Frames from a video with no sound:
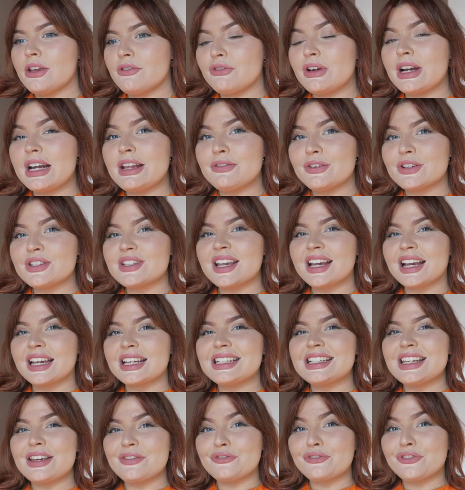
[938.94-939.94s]
really feels like
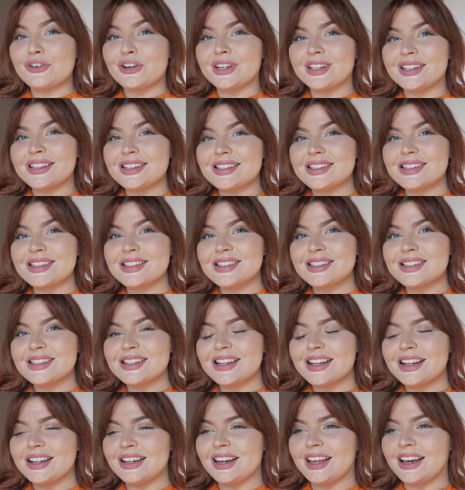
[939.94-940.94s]
a difference.
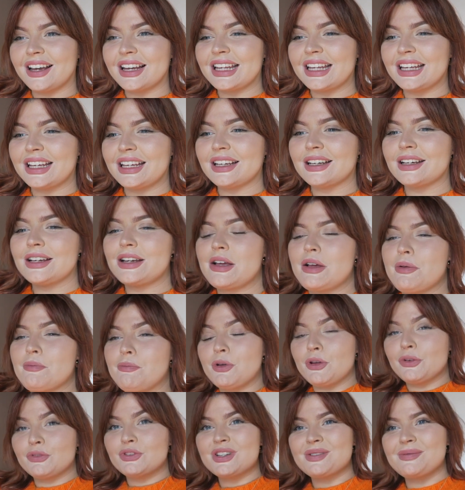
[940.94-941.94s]
Like,
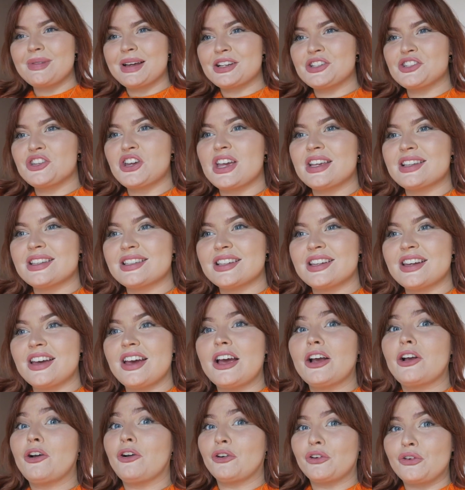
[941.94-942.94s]
moved to Manchester,
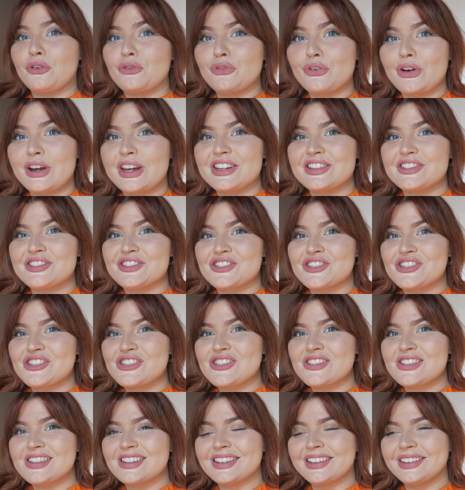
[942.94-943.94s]
I got a
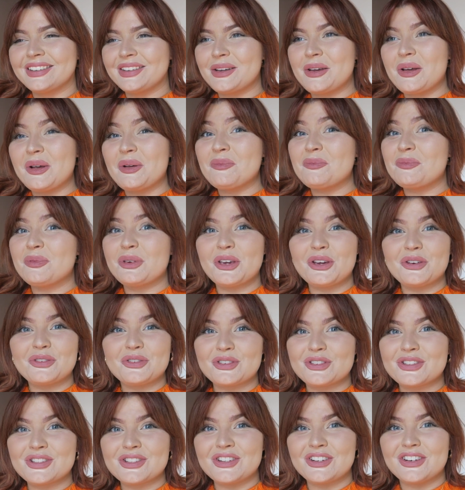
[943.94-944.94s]
fringe.
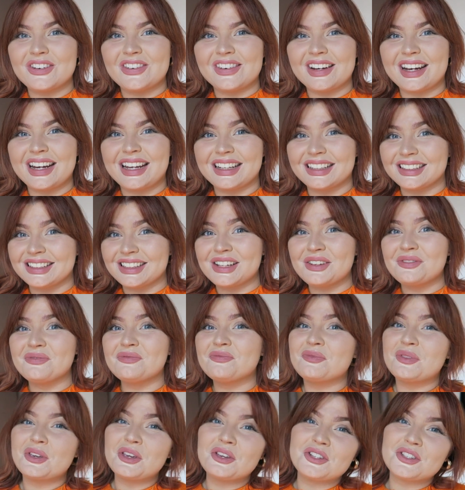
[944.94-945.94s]
Beautiful story. A
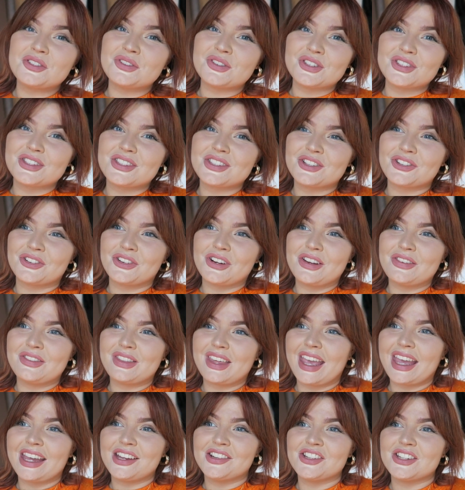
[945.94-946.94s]
beautiful story
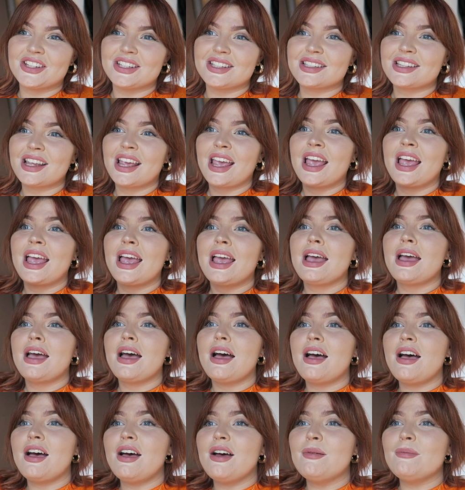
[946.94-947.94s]
of the ages.
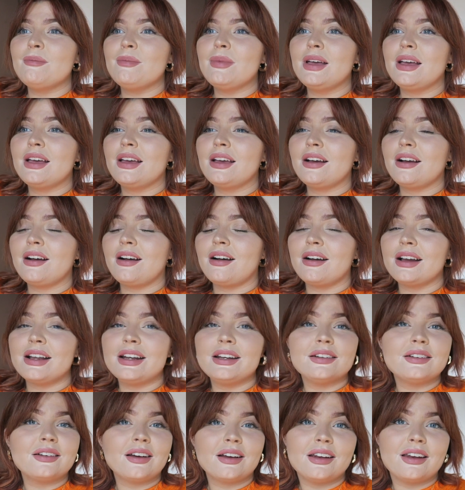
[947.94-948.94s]

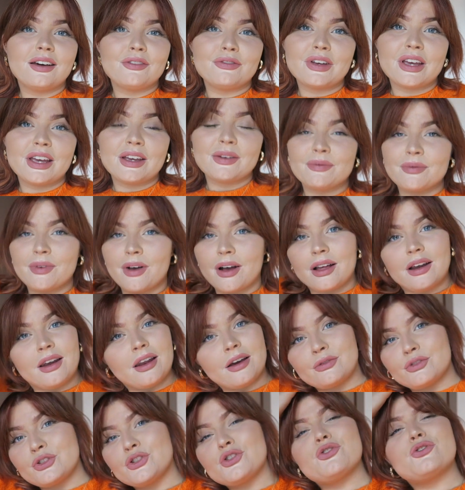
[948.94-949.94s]
I love it. I
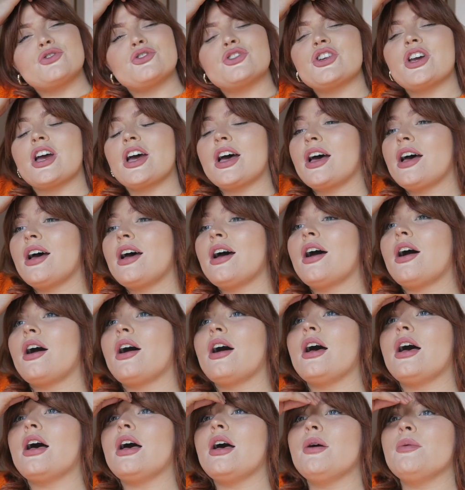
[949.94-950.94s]
love Georgia.
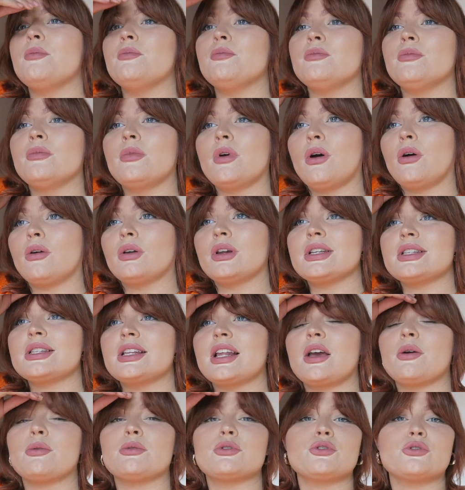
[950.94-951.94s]

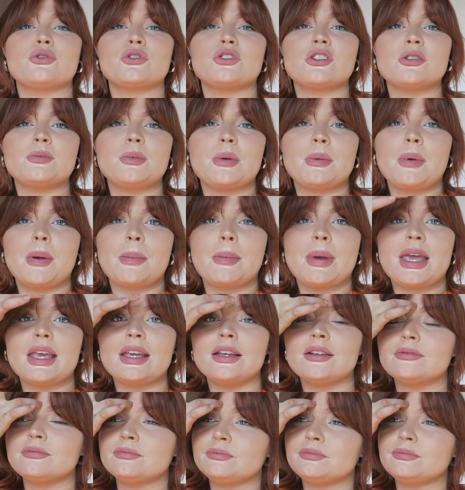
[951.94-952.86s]
Honestly, I want Georgia to be my mate.